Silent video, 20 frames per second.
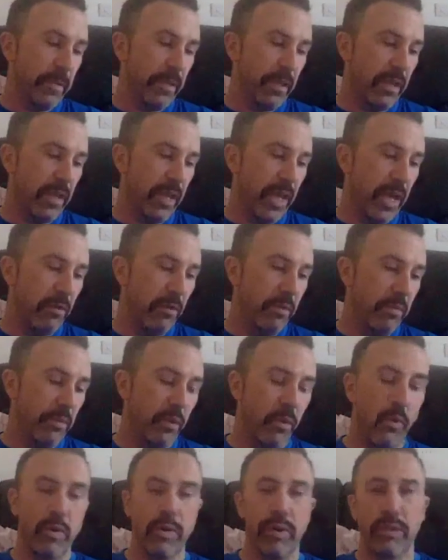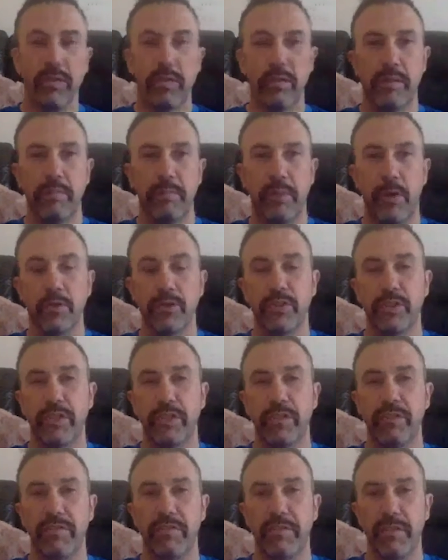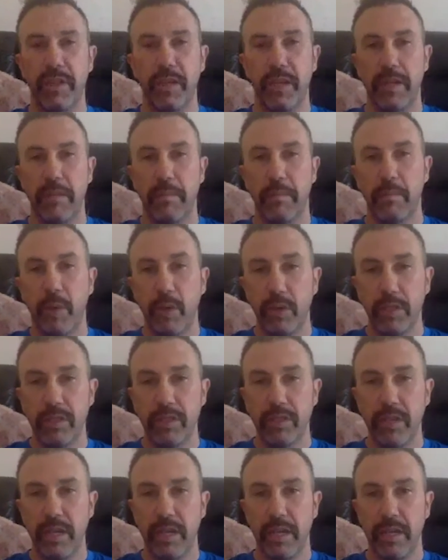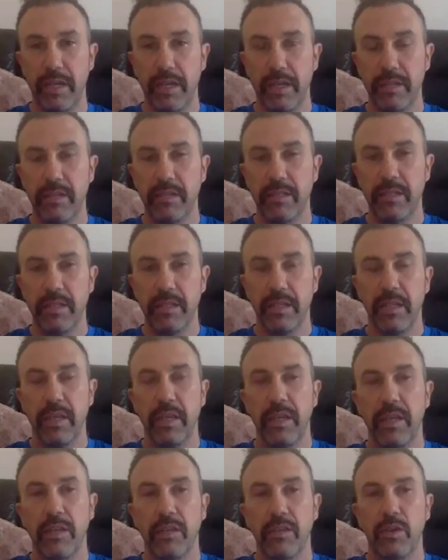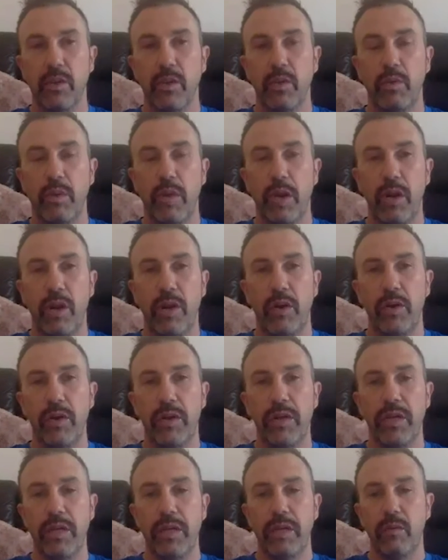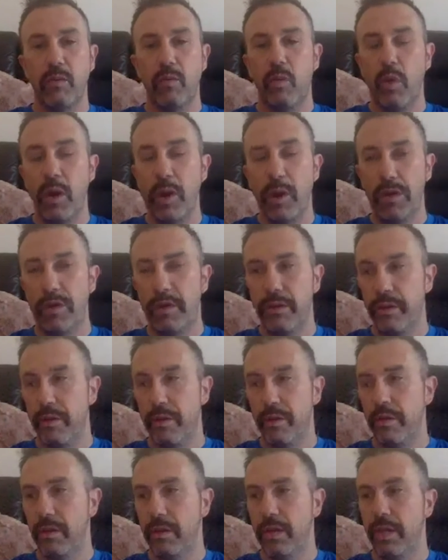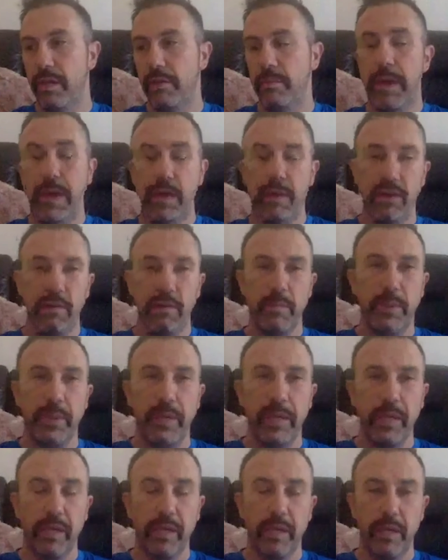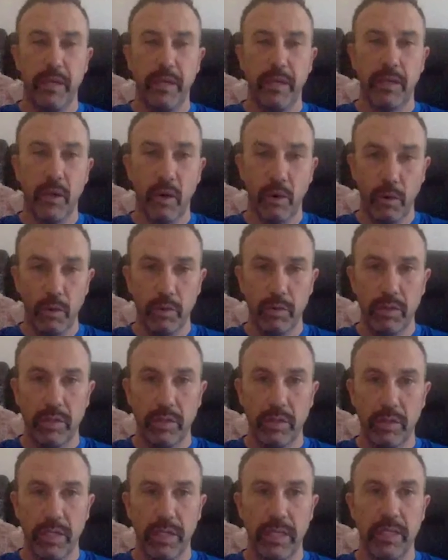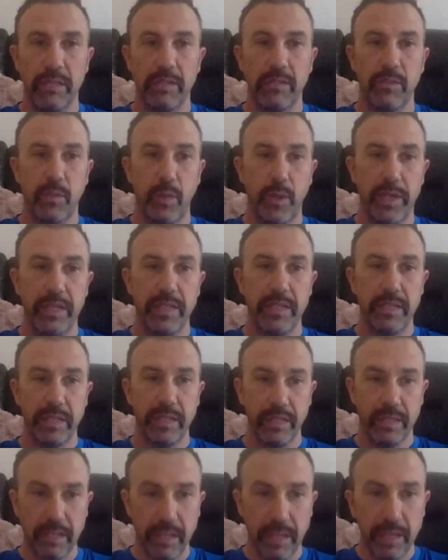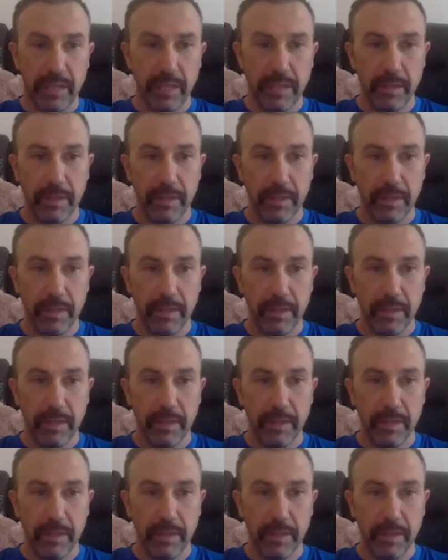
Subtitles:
how important the positive mindset is. So I won Paralympic gold in 2016.